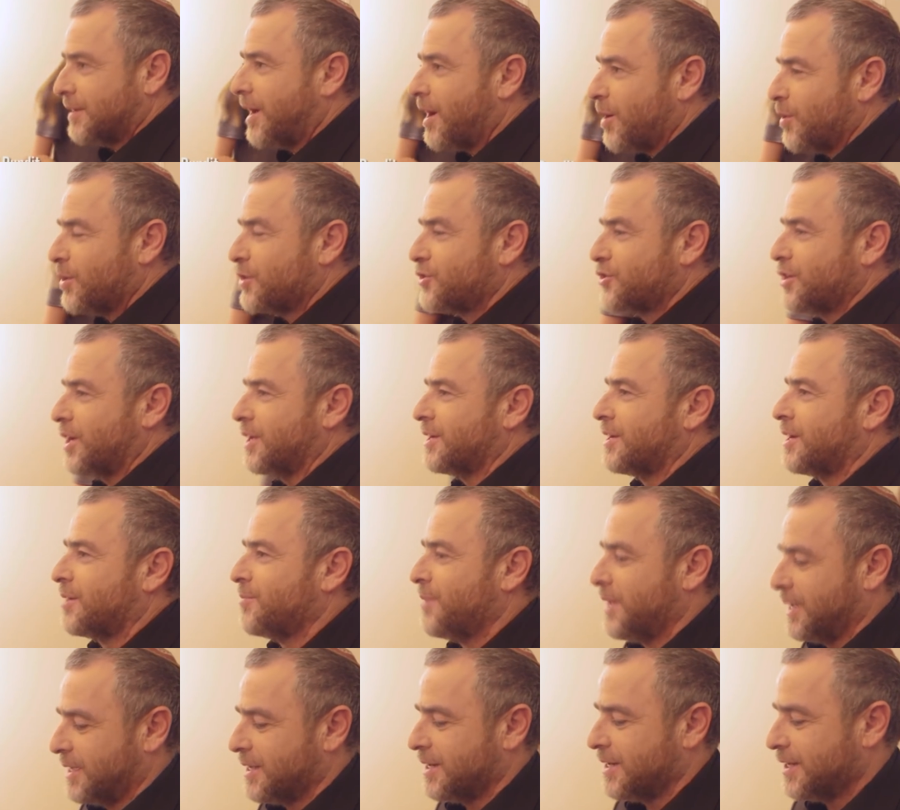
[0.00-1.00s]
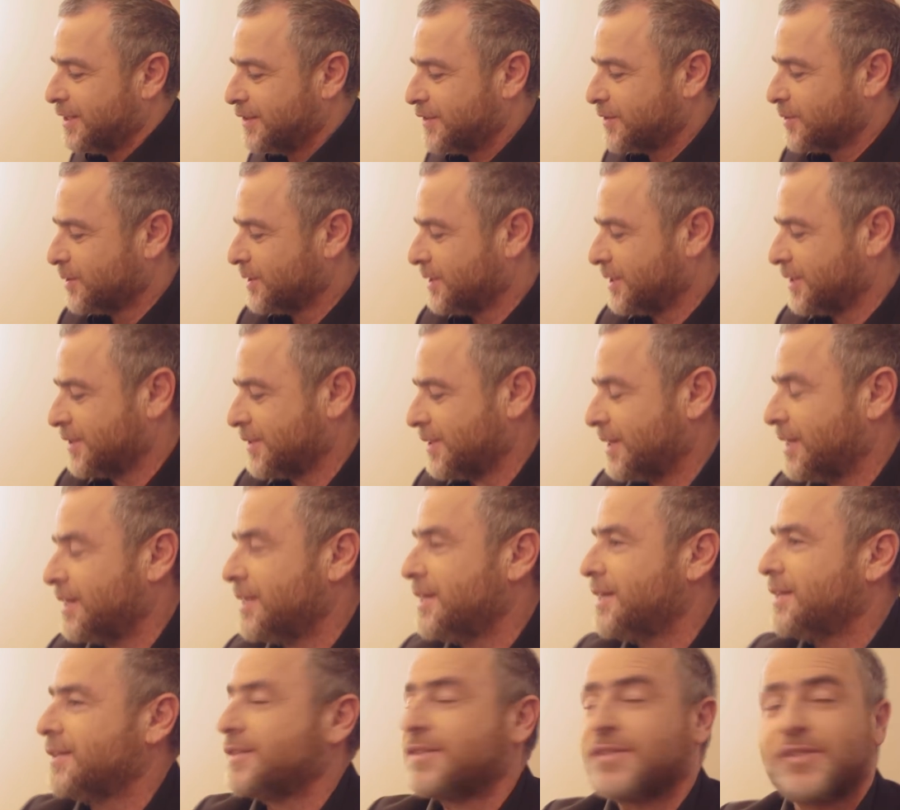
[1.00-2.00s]
our channel, make an history in Israel,
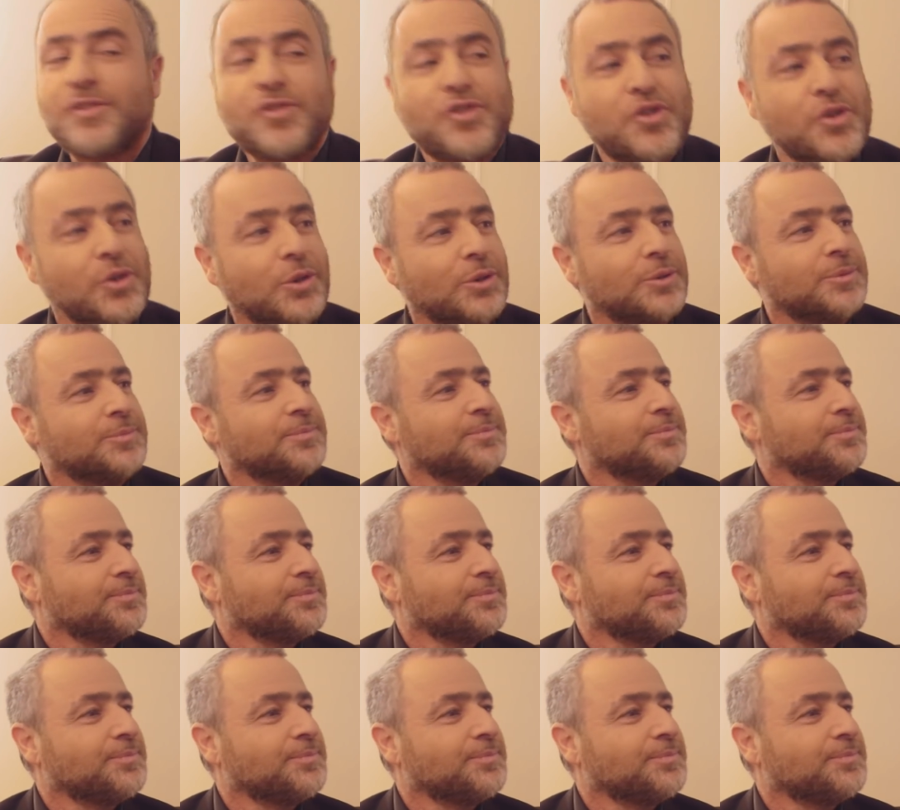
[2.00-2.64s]
yes, sure.